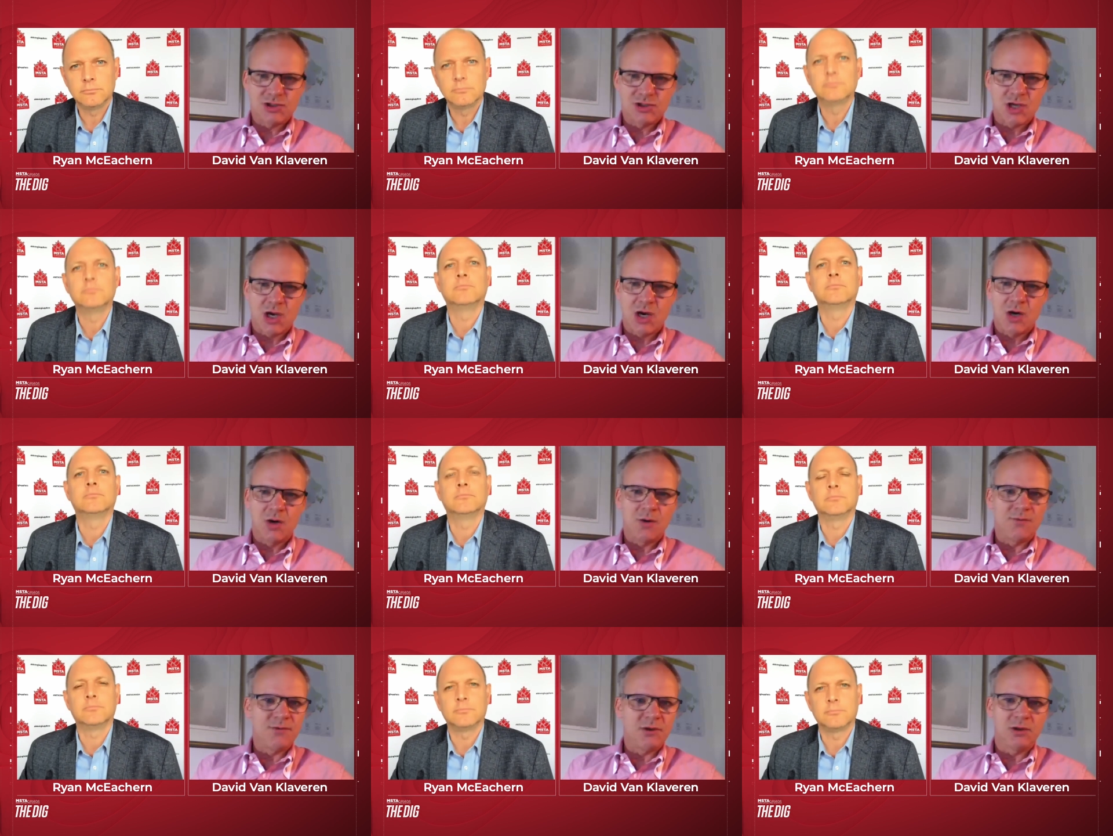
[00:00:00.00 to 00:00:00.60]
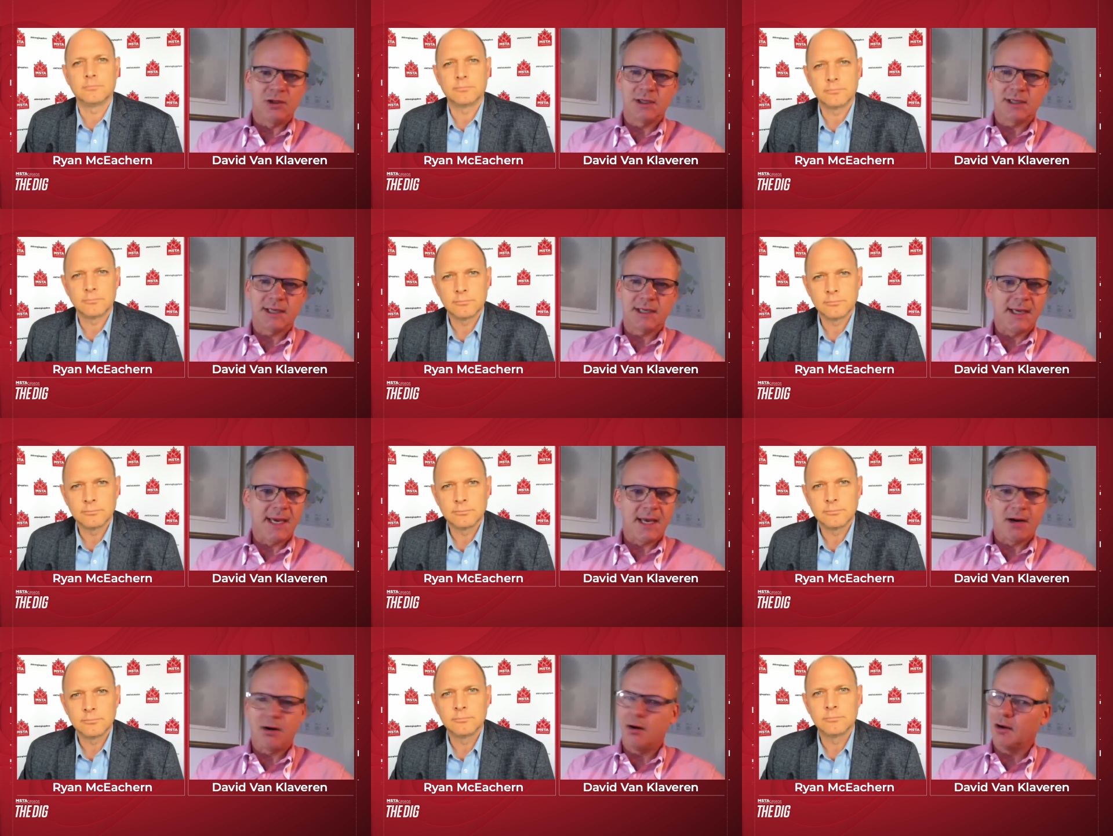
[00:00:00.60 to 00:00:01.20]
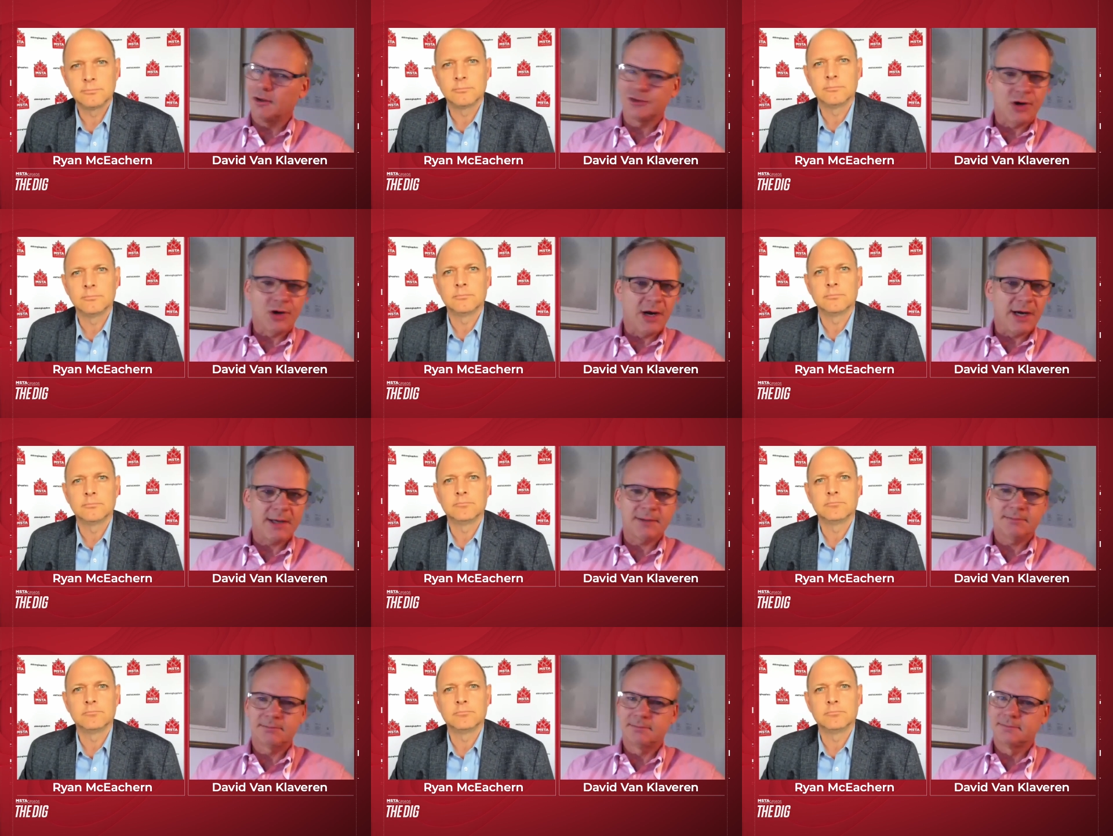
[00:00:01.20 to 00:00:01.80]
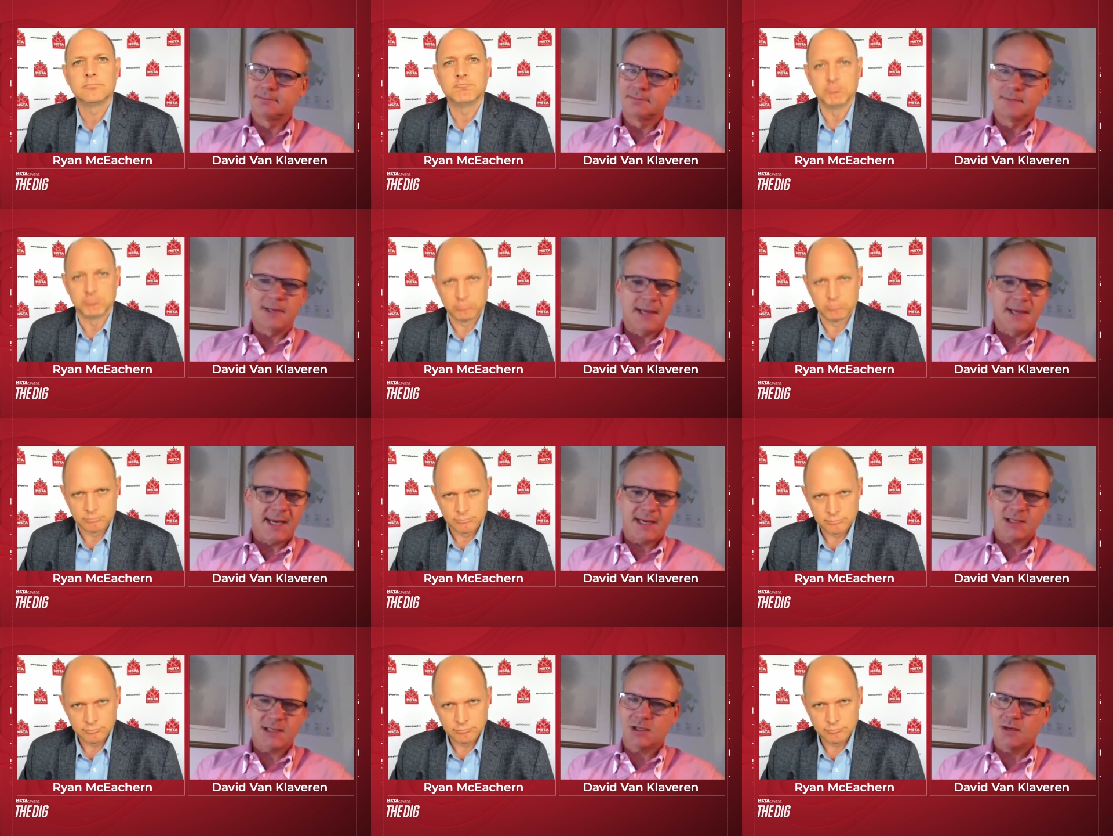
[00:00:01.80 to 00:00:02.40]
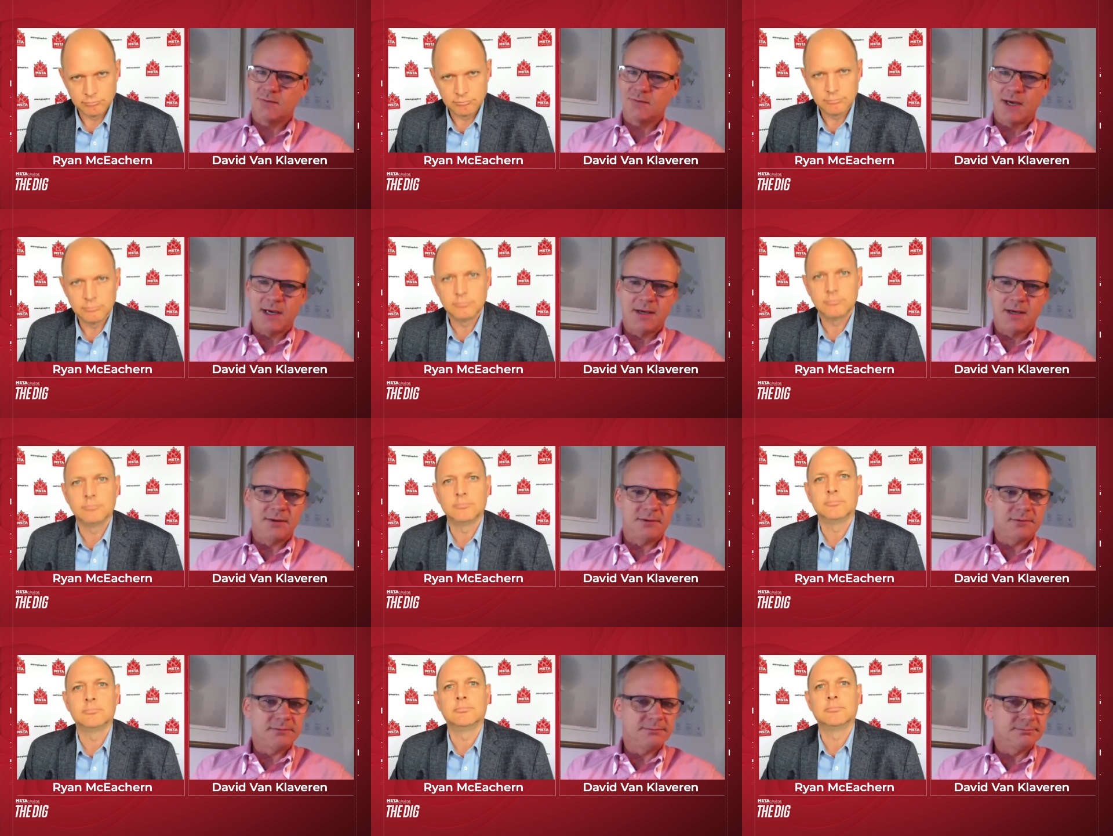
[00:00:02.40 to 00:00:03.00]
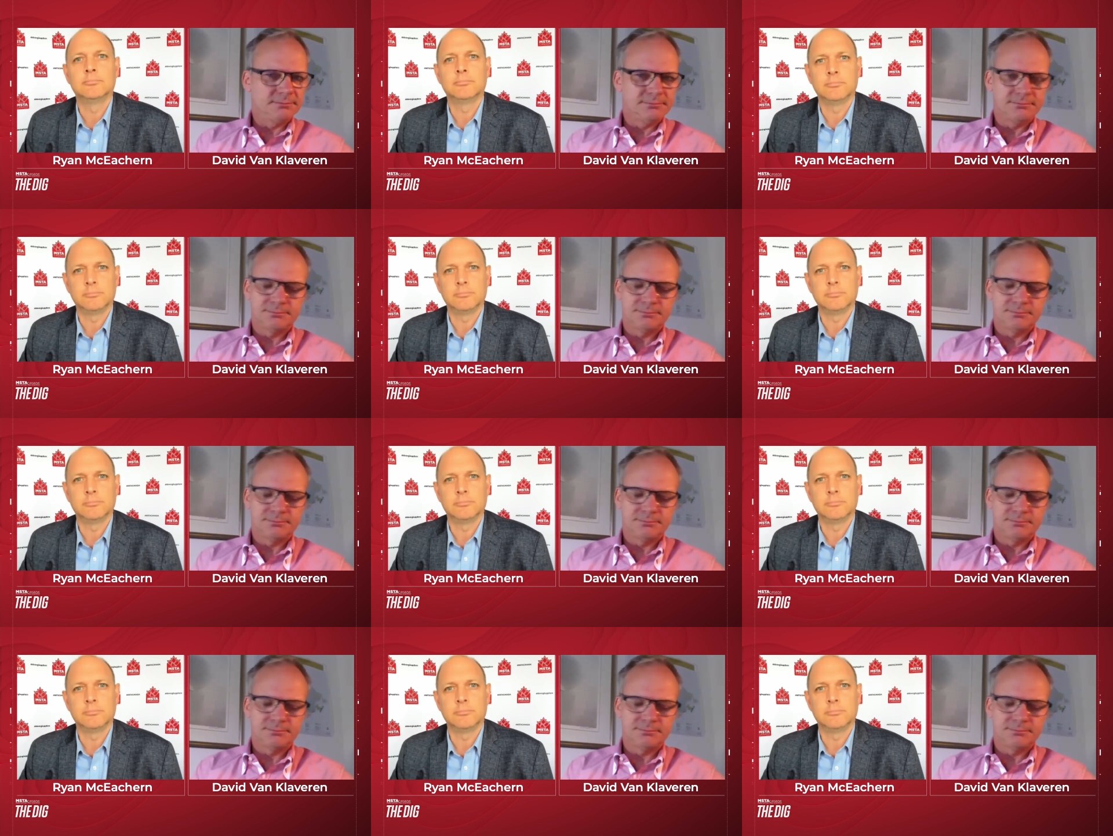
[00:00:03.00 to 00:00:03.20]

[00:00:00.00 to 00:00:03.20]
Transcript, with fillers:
Speaker 1: So if you're looking at a haul truck, excavator,